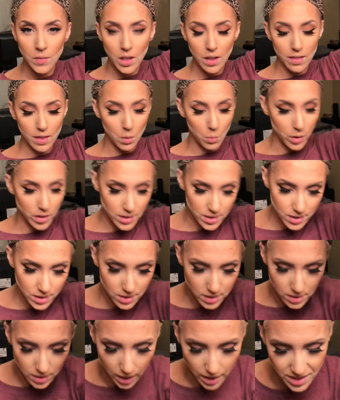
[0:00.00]
And
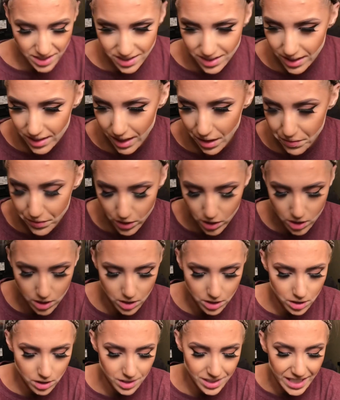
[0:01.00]
once I just let that
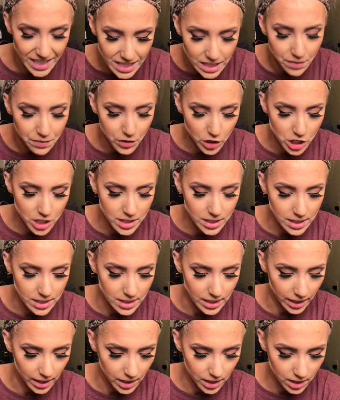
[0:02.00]
sit for just a
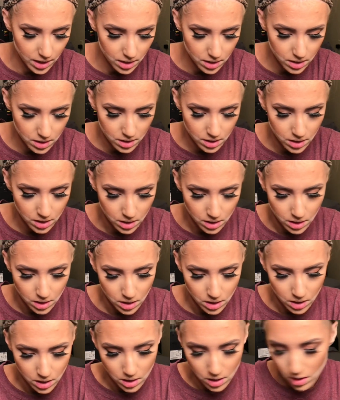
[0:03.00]
second
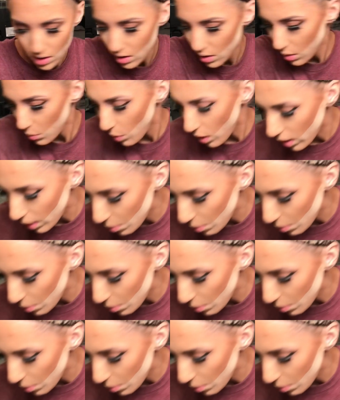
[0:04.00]
while I